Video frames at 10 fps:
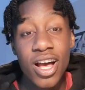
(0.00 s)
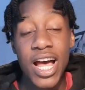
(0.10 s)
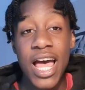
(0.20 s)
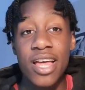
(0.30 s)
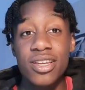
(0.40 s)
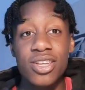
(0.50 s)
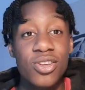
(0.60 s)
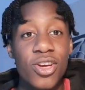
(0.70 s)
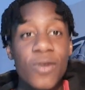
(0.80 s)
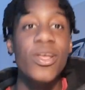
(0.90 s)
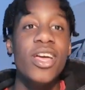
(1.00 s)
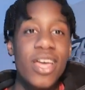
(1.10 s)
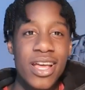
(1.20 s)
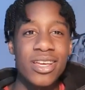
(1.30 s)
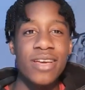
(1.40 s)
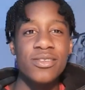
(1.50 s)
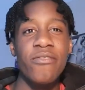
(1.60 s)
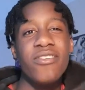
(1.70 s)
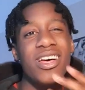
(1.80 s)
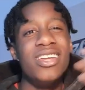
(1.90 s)
and you know it gives off
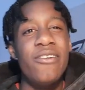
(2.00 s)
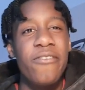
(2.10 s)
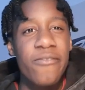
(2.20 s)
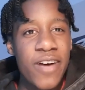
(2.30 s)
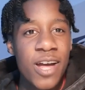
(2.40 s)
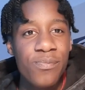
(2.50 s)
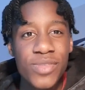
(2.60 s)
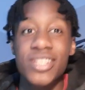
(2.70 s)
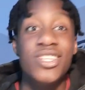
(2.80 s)
a different vibe. You can